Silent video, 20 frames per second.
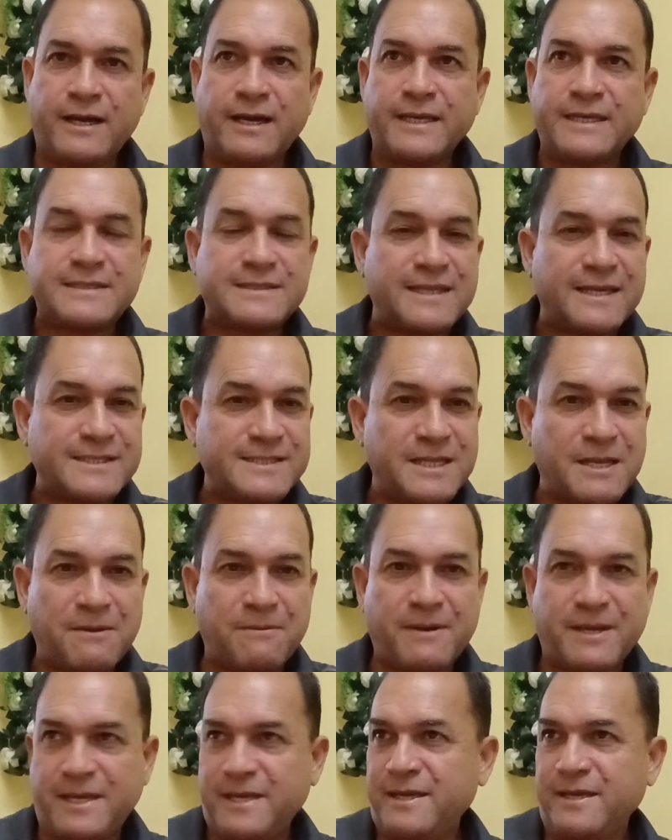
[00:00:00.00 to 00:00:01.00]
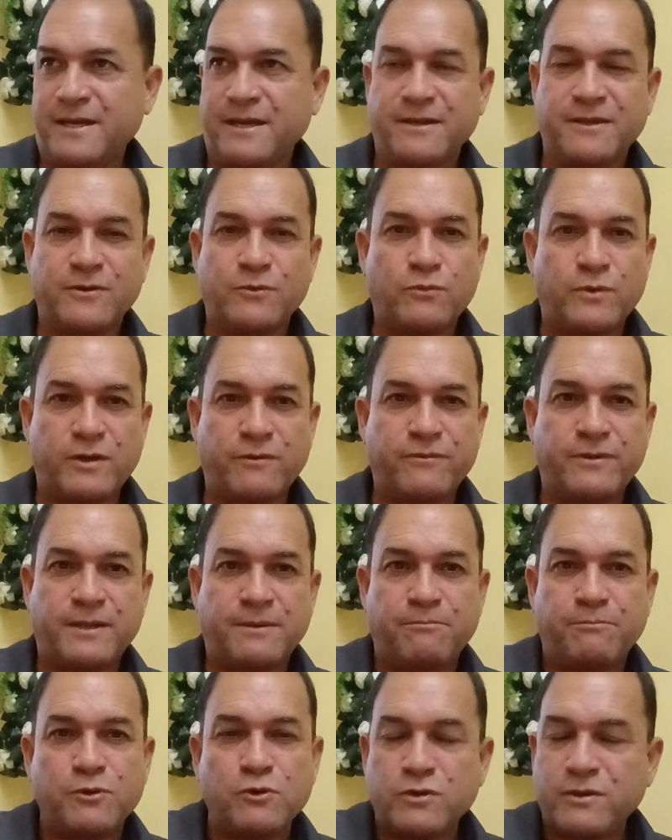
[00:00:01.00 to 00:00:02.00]
Islas de la Bahia, one of the
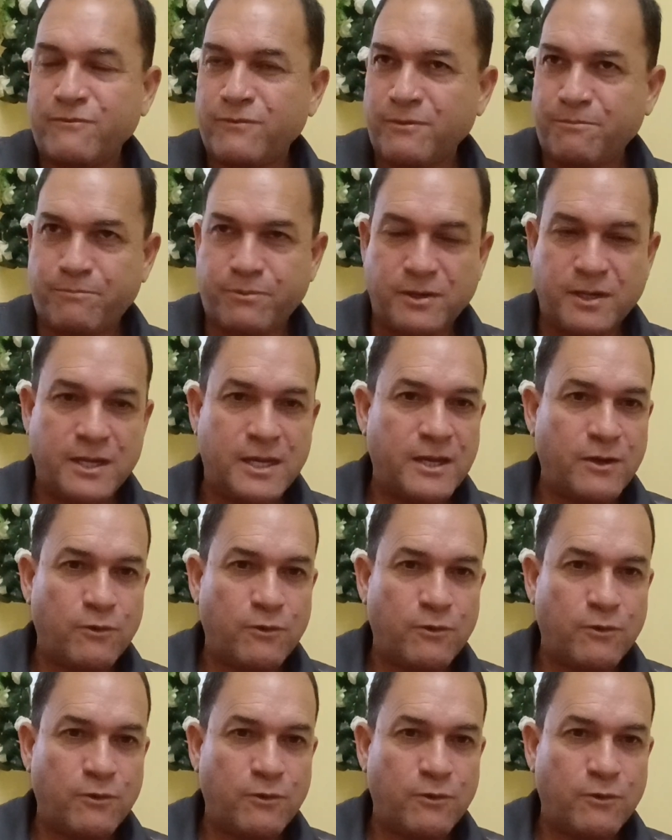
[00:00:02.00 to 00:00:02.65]
beautiful